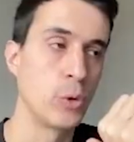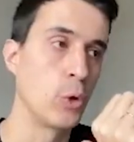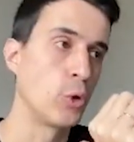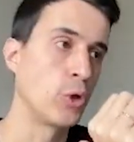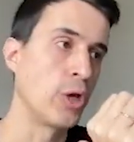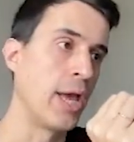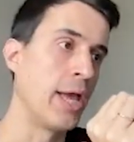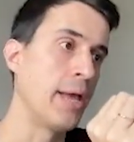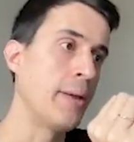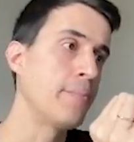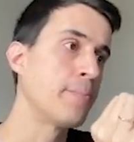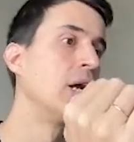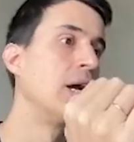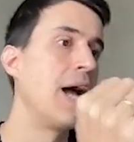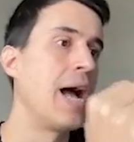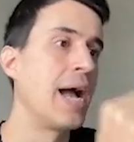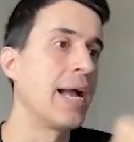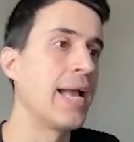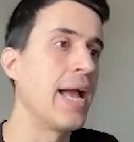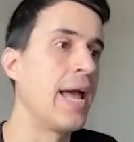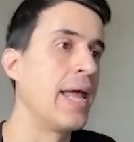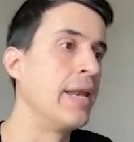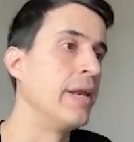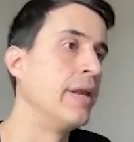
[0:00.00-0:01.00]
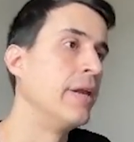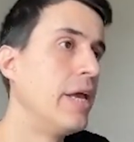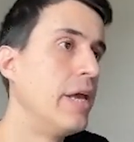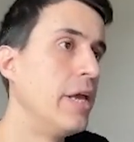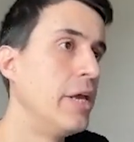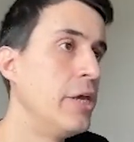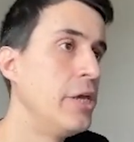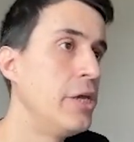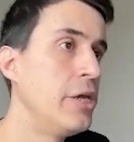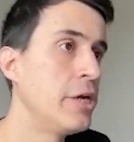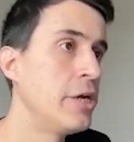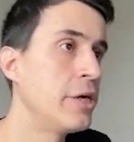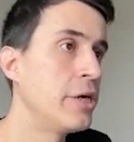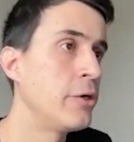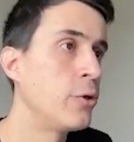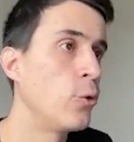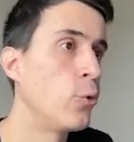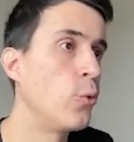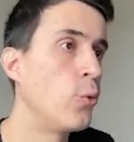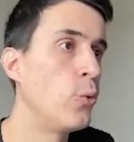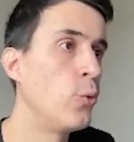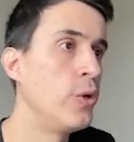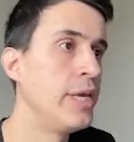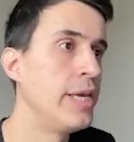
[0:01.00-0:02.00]
okay again here
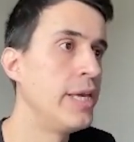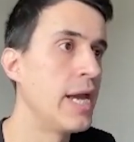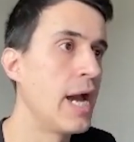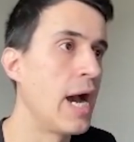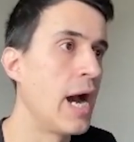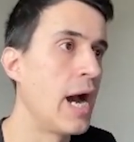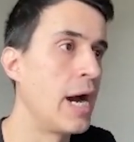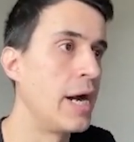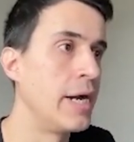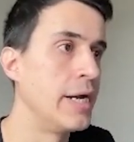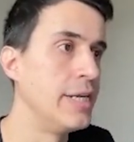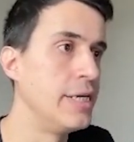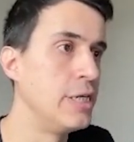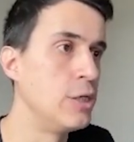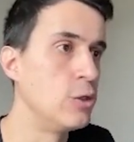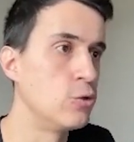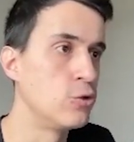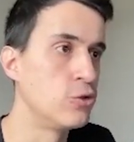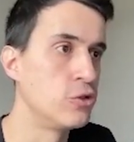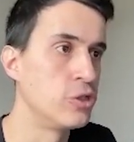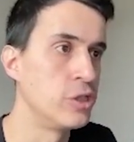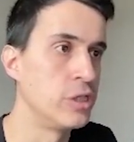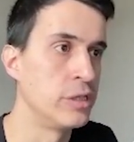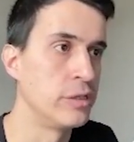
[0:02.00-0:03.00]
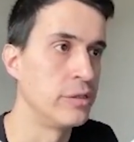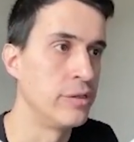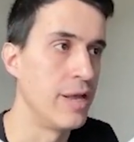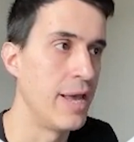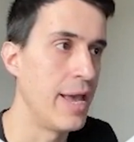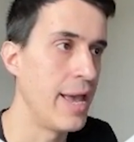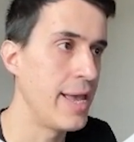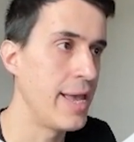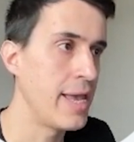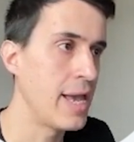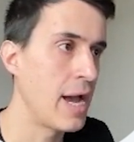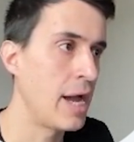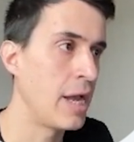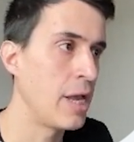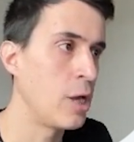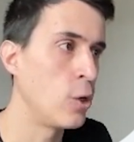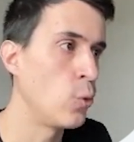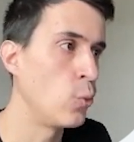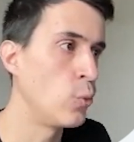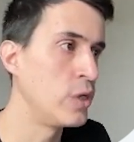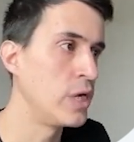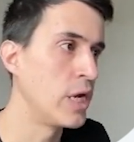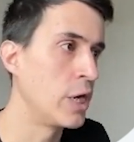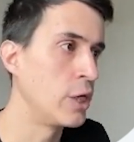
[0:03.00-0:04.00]
we are using ai
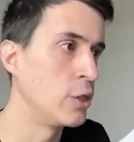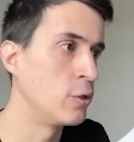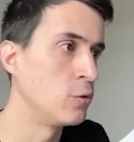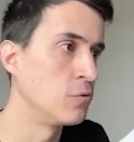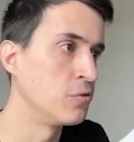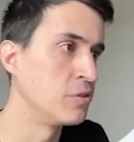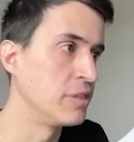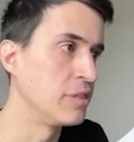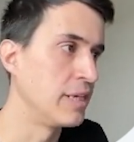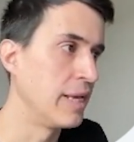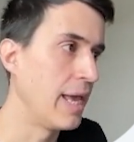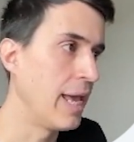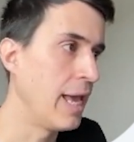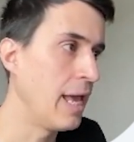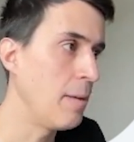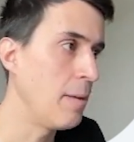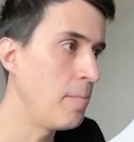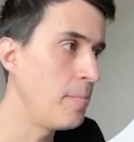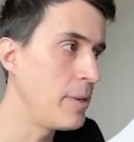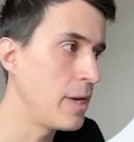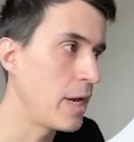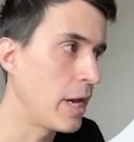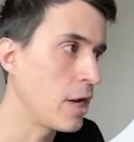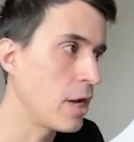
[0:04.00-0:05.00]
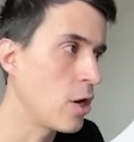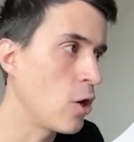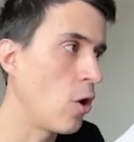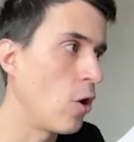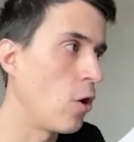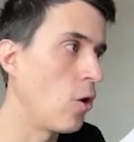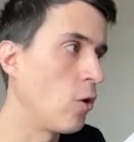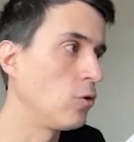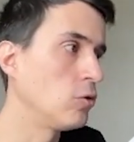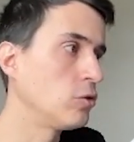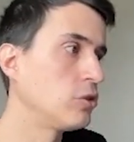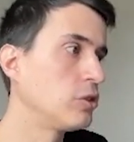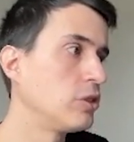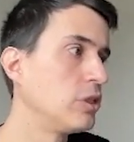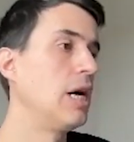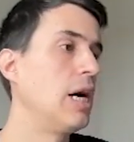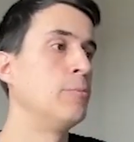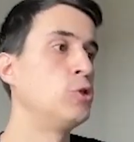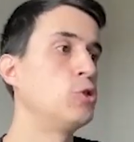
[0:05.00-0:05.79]
we are using api calls